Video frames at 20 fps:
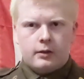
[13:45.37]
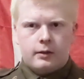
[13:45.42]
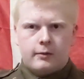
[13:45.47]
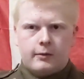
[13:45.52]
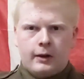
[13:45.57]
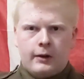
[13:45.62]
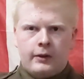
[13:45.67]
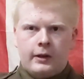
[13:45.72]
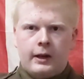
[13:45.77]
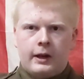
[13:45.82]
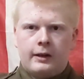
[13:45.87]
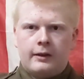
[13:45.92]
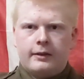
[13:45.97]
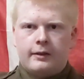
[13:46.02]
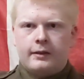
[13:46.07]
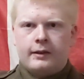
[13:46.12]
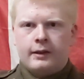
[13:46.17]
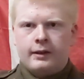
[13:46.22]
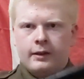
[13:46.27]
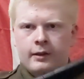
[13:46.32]
Very
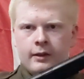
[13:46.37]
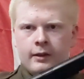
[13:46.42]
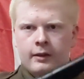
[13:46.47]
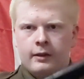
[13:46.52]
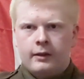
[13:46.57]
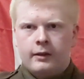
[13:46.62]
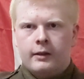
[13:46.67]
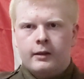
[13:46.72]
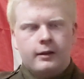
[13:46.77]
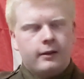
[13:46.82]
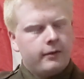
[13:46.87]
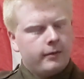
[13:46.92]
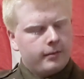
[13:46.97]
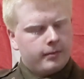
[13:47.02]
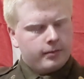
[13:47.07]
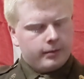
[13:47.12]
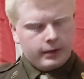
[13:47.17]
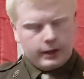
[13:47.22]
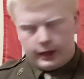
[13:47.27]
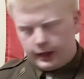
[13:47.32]
nice
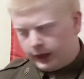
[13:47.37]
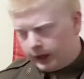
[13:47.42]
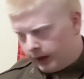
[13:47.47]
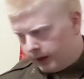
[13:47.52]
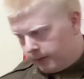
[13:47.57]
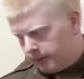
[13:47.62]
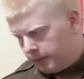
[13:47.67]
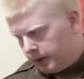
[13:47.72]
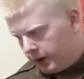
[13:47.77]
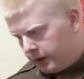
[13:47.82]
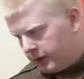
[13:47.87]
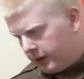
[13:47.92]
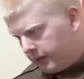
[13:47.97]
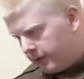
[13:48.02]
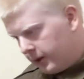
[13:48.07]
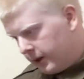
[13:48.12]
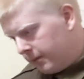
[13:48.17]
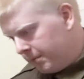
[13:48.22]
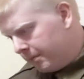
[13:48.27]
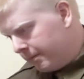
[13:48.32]
airsoft
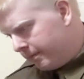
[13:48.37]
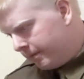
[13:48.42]
gun.